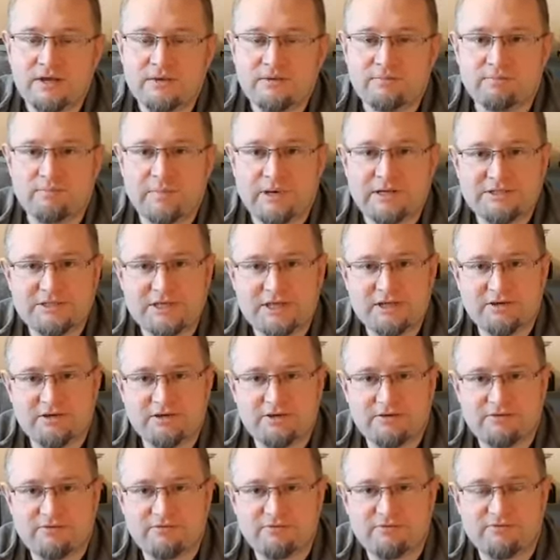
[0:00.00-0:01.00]
masking
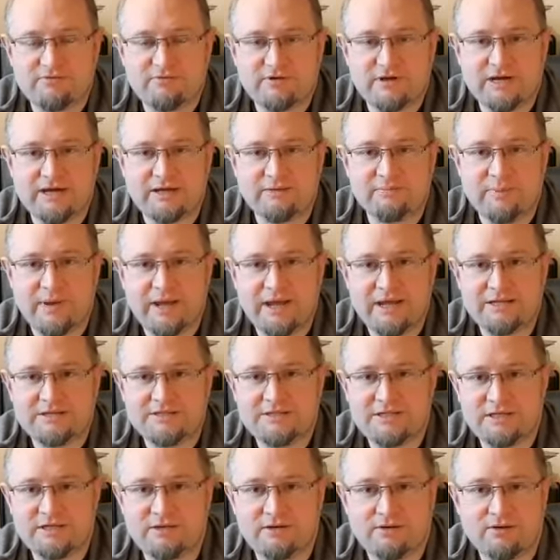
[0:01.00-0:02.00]
off and
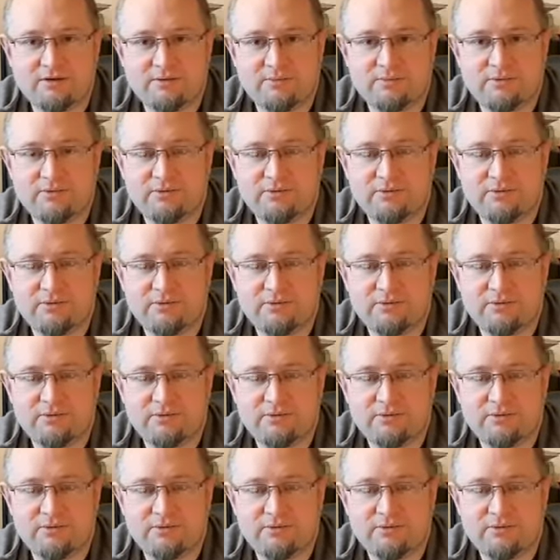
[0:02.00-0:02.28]
painting up